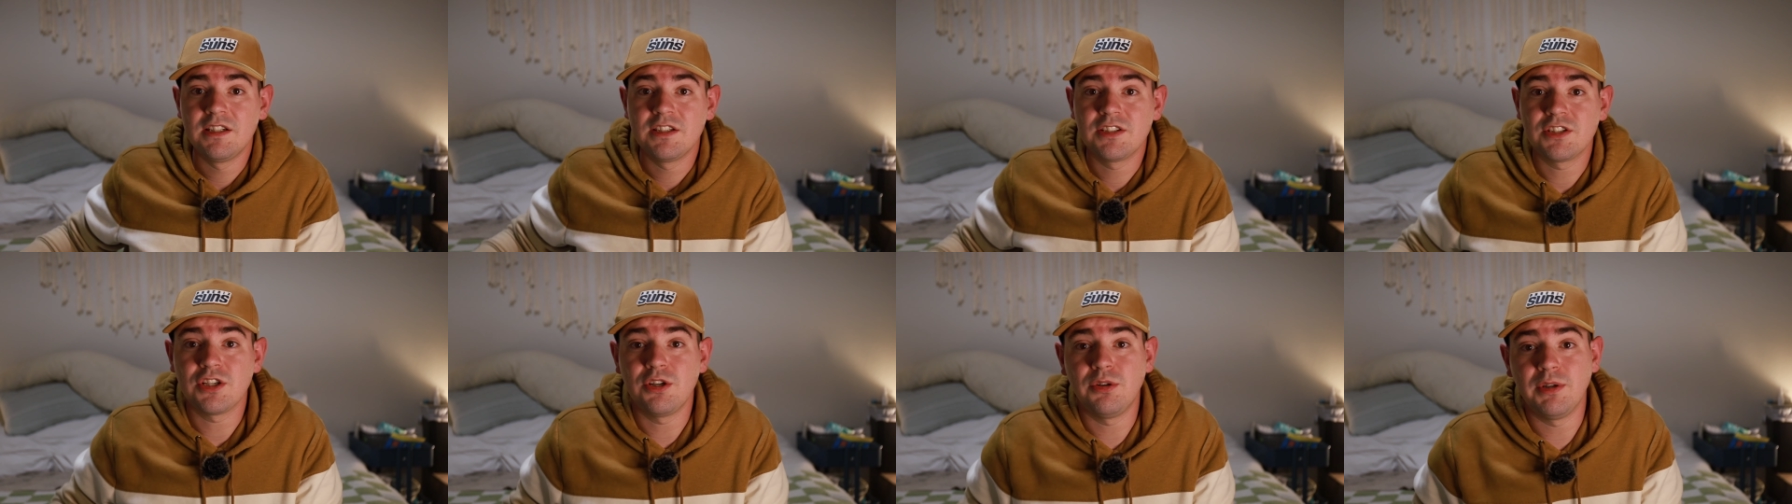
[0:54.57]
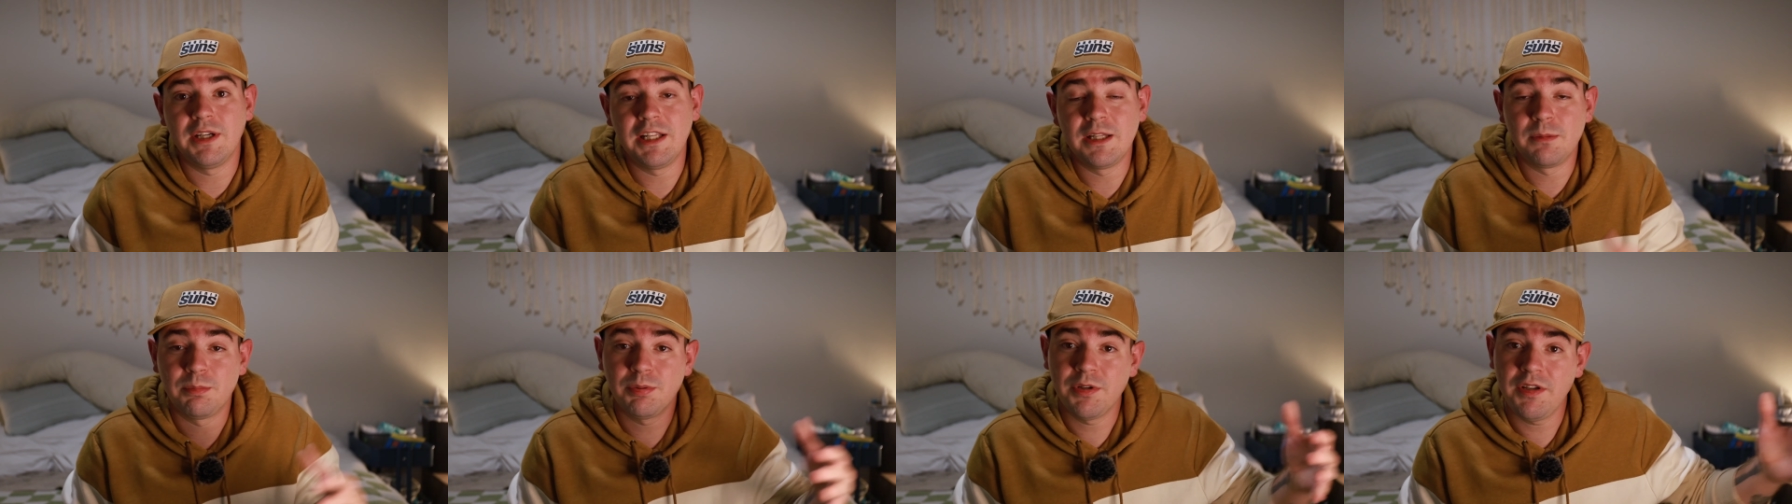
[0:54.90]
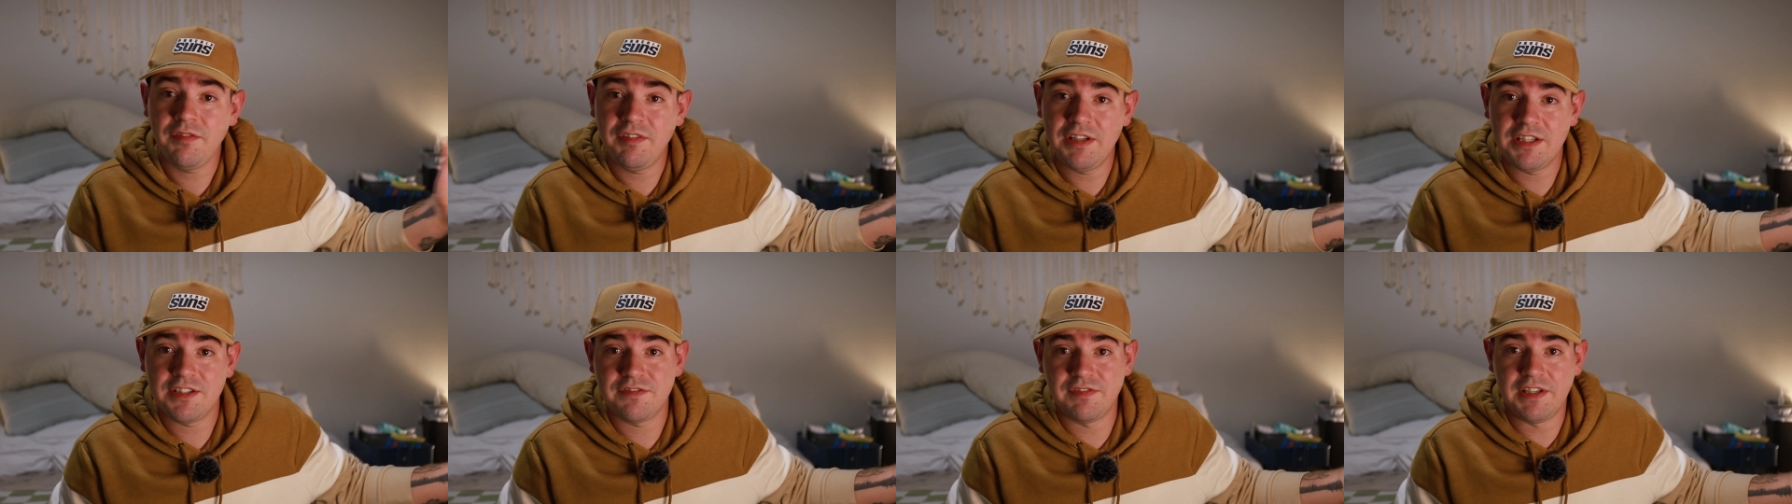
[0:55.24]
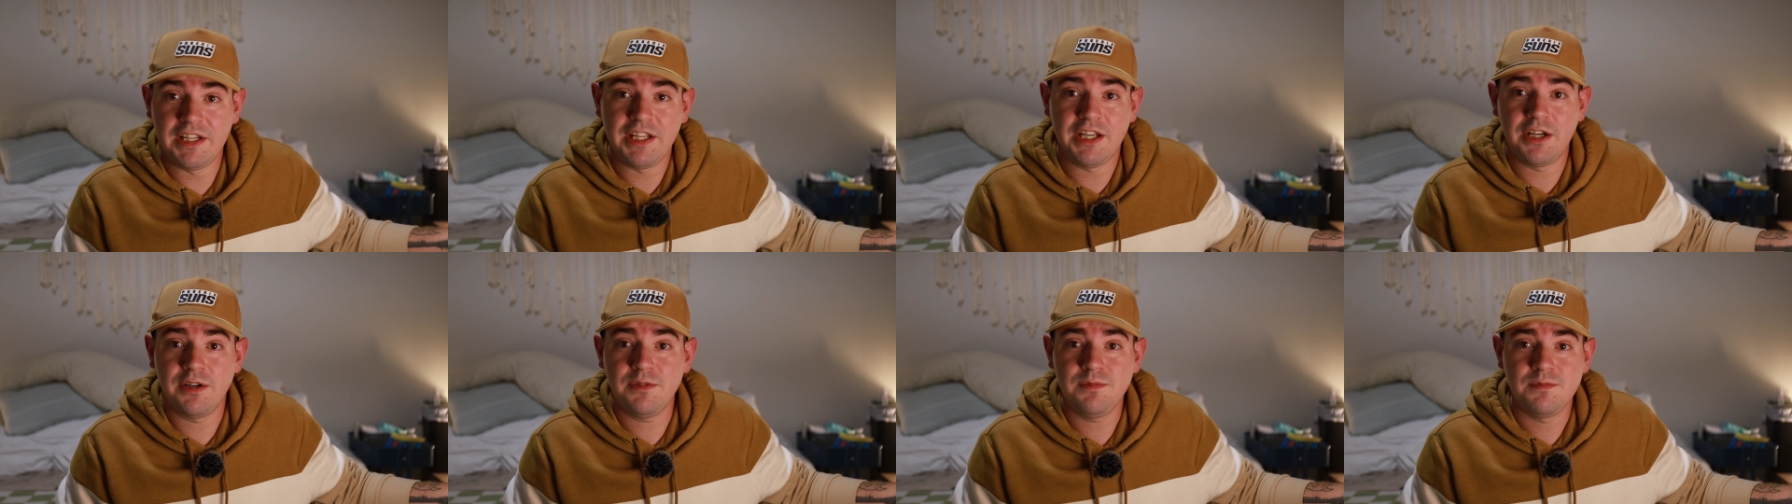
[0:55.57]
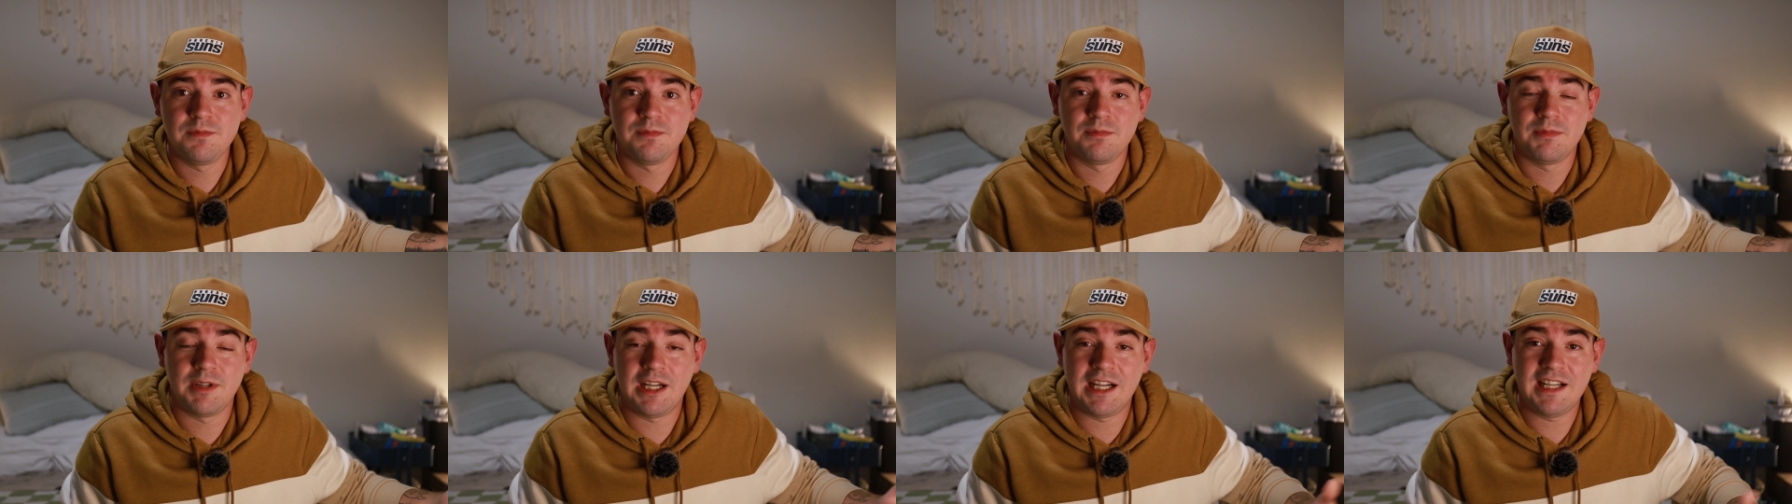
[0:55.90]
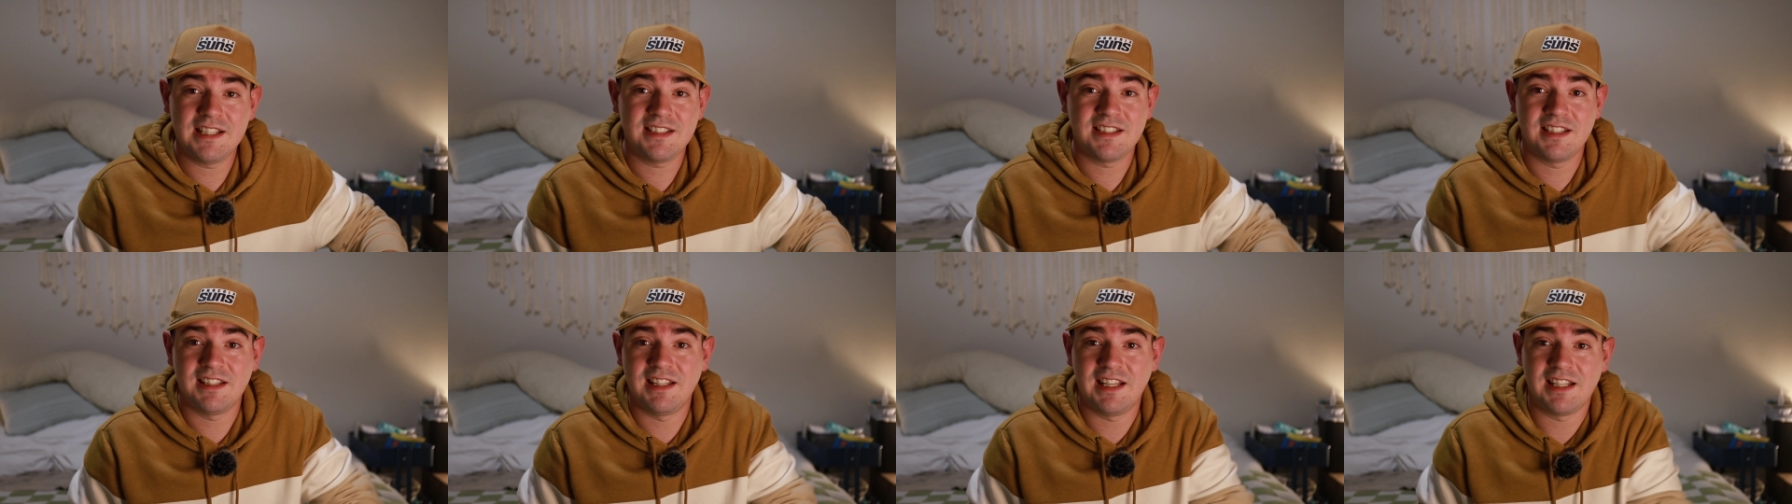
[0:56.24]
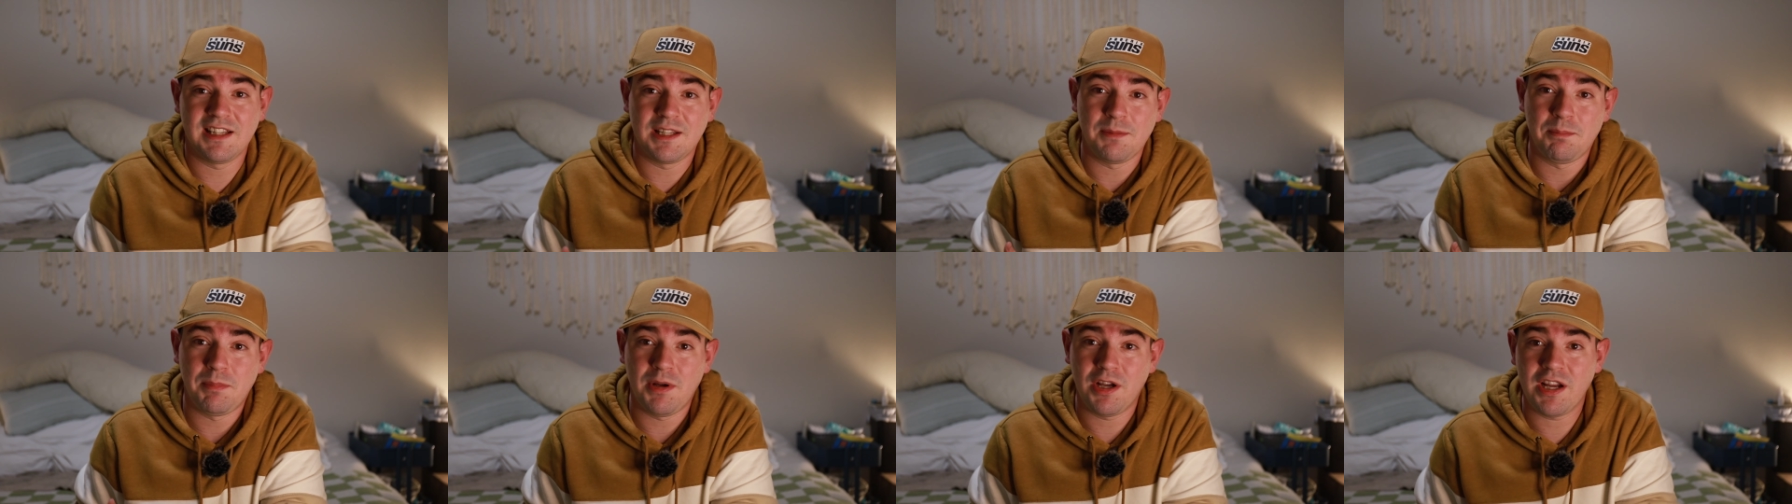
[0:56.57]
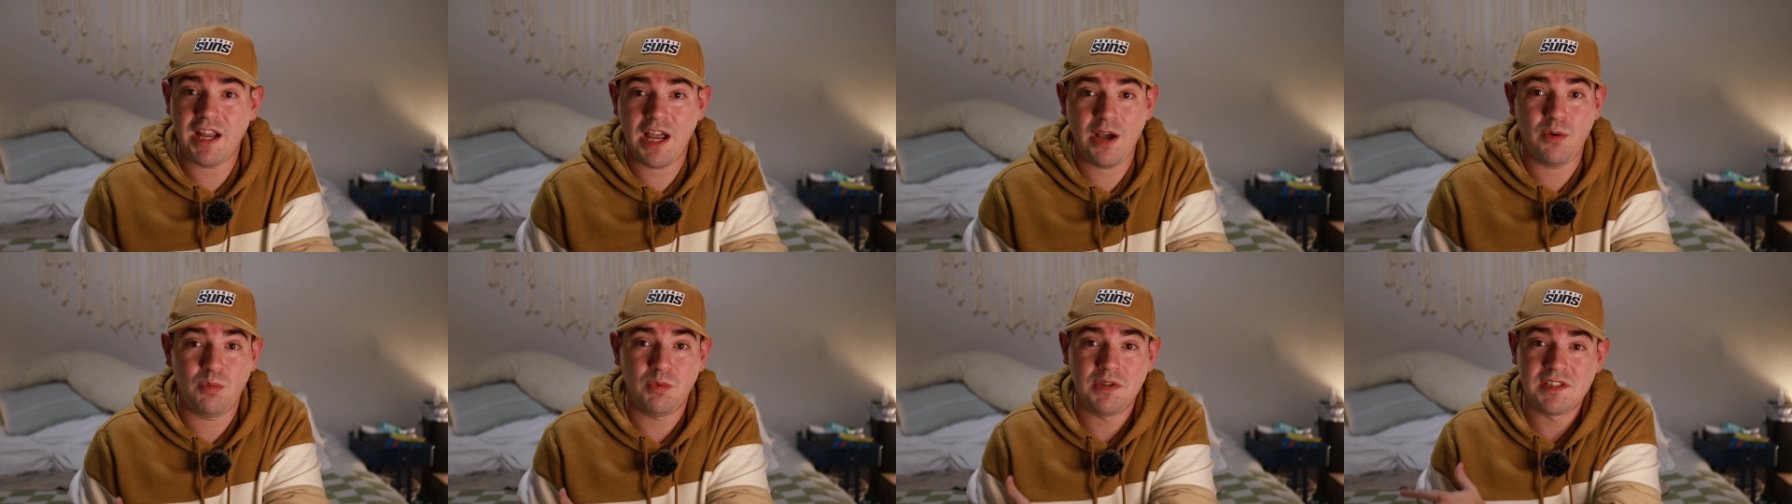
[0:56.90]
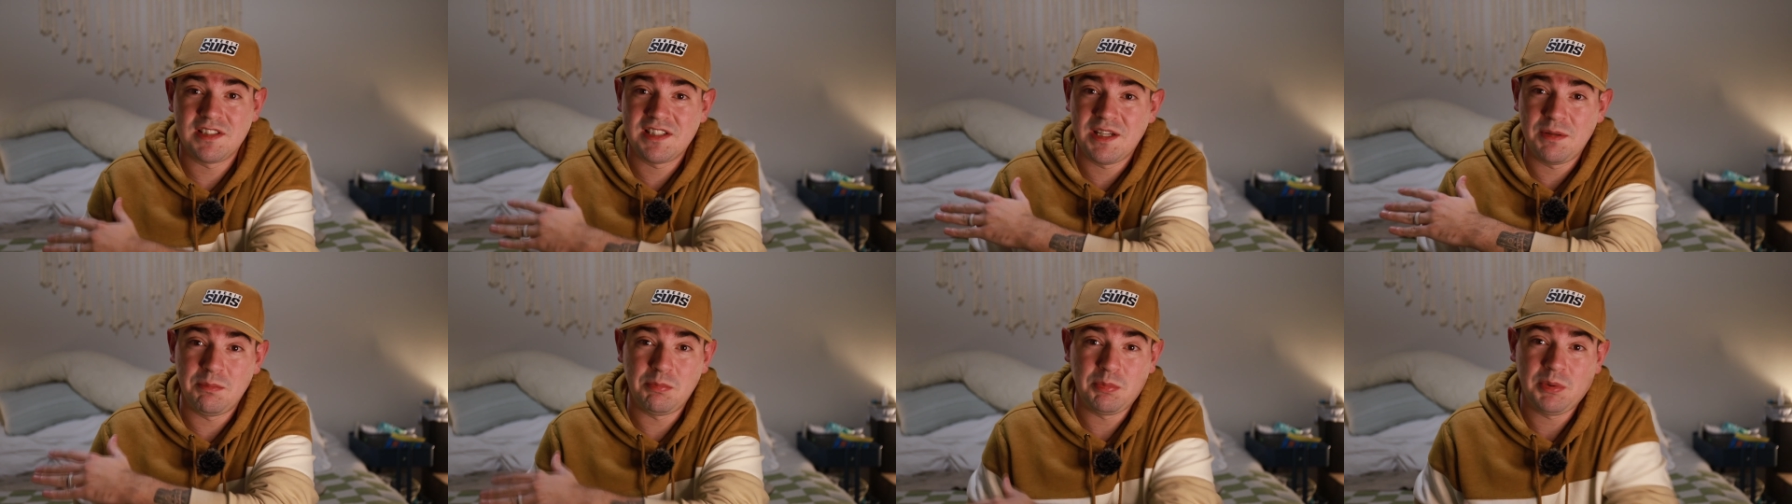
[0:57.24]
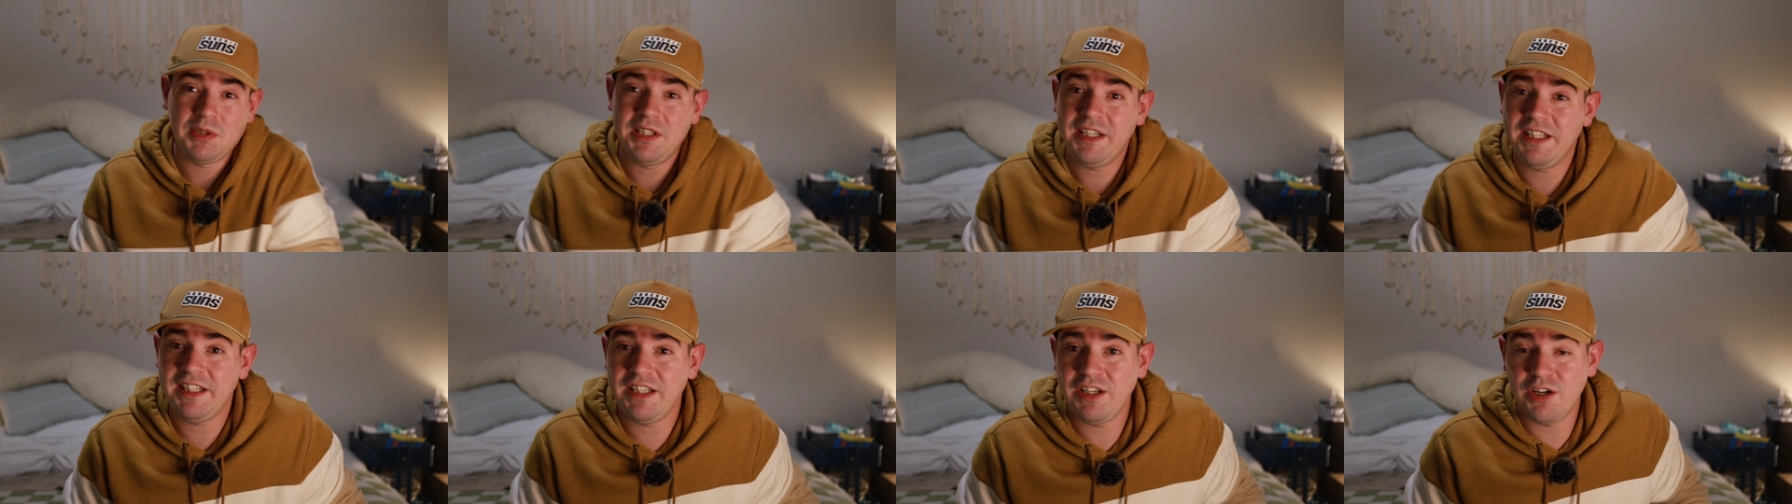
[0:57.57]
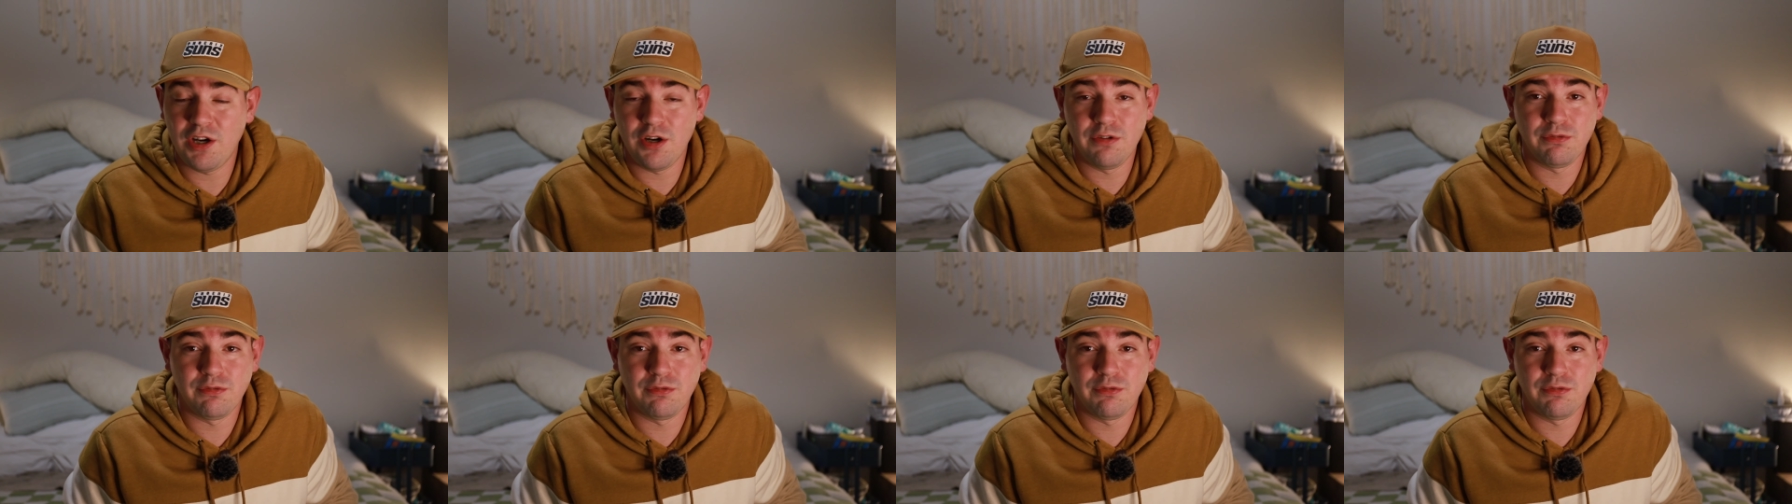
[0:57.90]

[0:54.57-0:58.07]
So in the previous video, I said that the bug out was completely